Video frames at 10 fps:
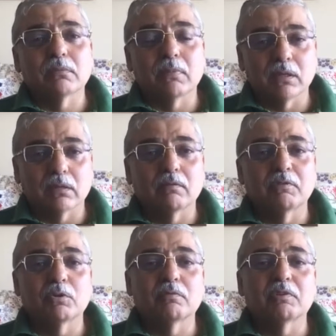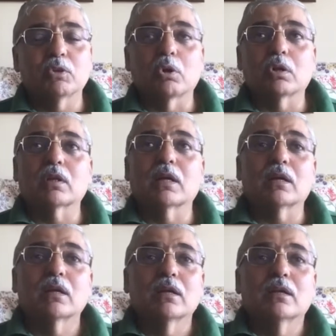a month. We thought that
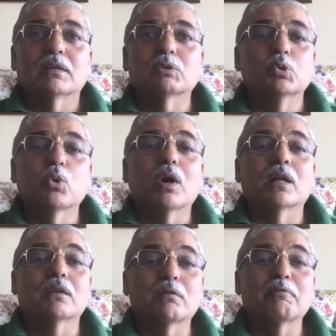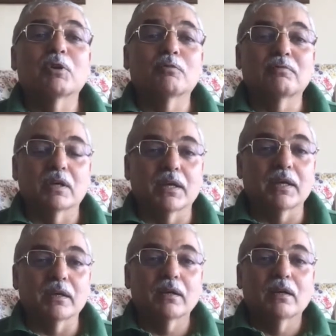there was no other way of
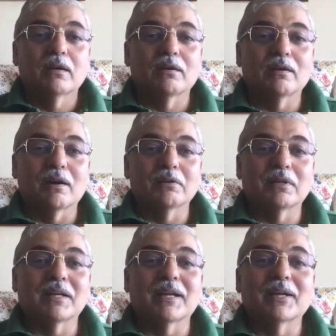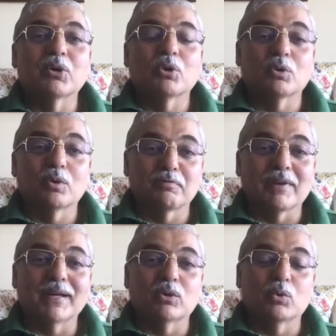working other than getting onto a
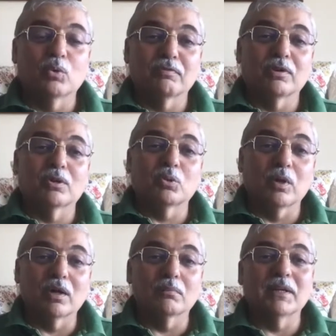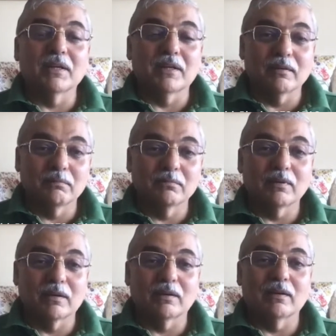flight to go for a 2-hour meeting
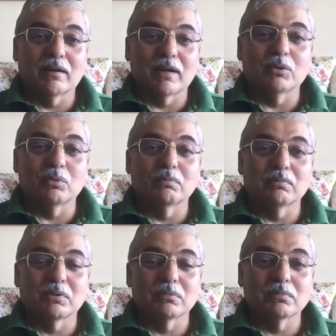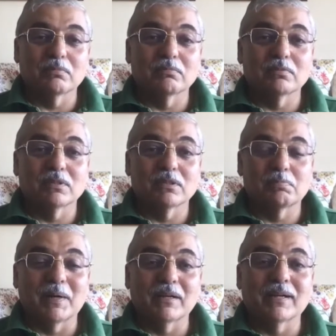and to,
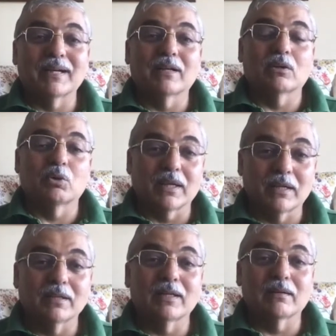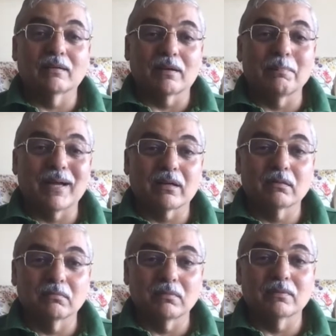spend a night in a hotel and then come back
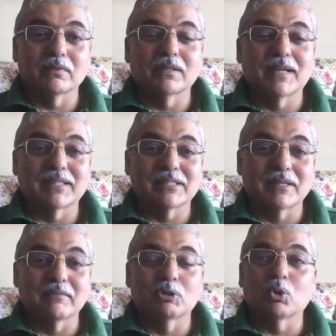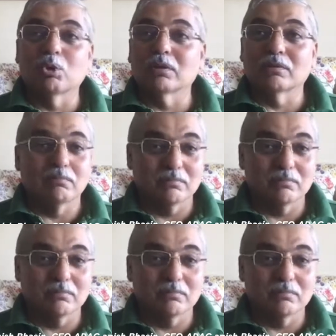the next day with all.